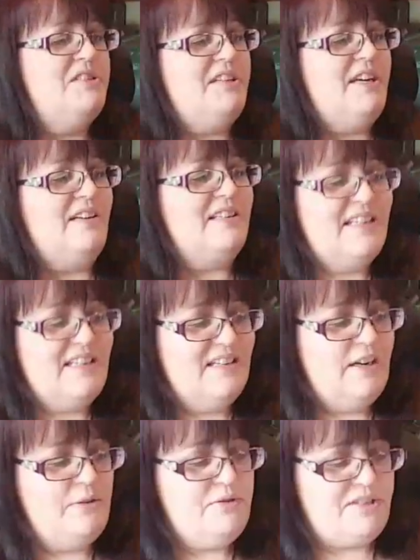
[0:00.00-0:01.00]
of the day, and I didn't
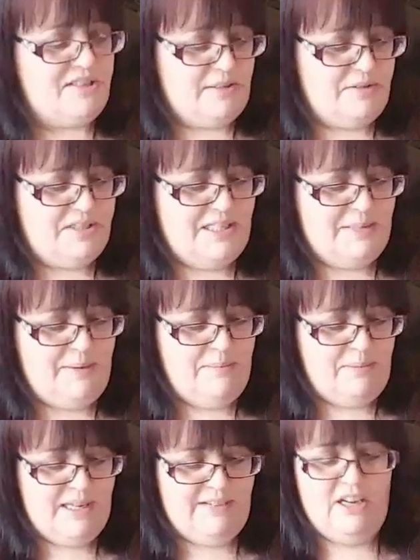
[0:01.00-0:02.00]
notice because I was still a bit
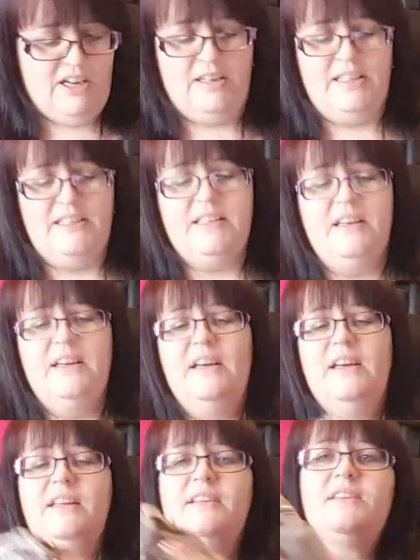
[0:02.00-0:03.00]
bleary-eyed
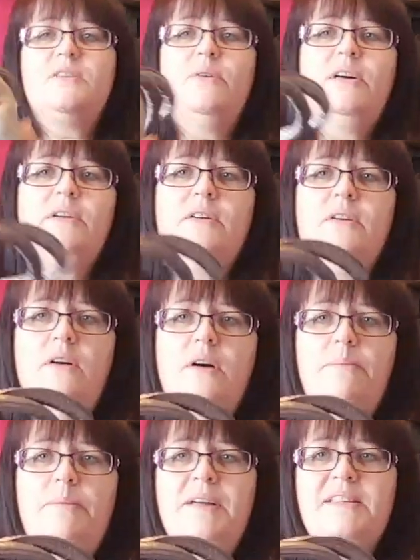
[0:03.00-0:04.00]
that it's quite got
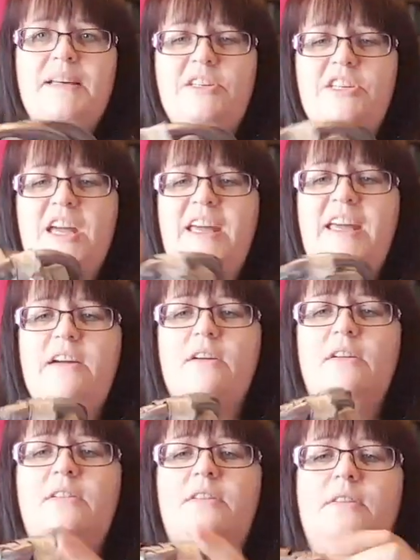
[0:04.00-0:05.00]
a bit of damage
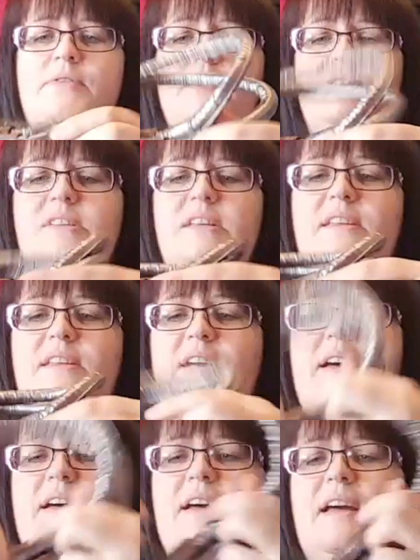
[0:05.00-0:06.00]
here. I don't know if you can see that.